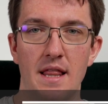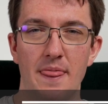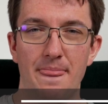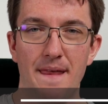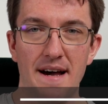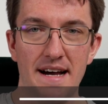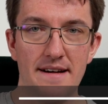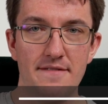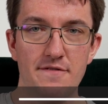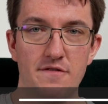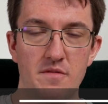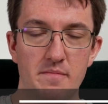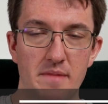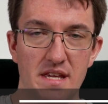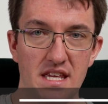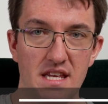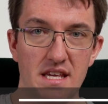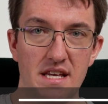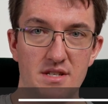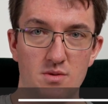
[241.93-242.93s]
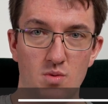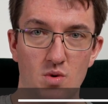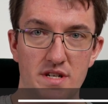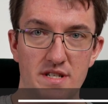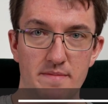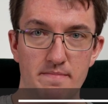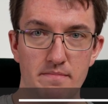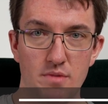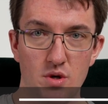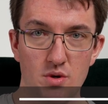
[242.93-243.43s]
That, for me, is what
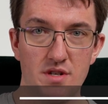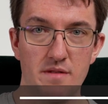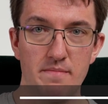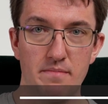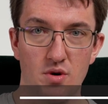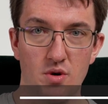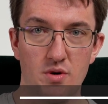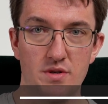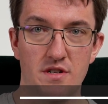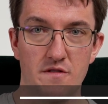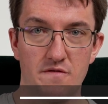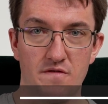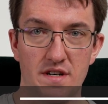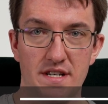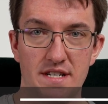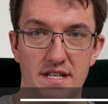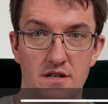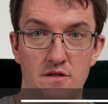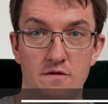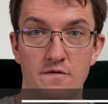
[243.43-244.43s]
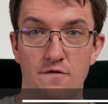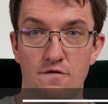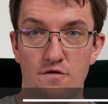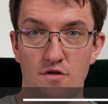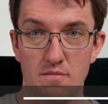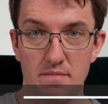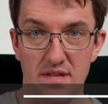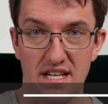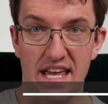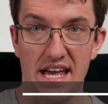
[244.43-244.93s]
is most important to find out
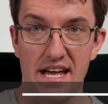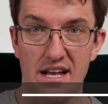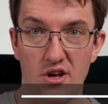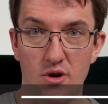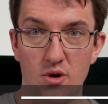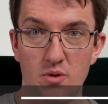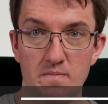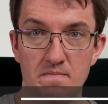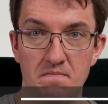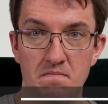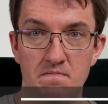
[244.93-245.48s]
from the get-go.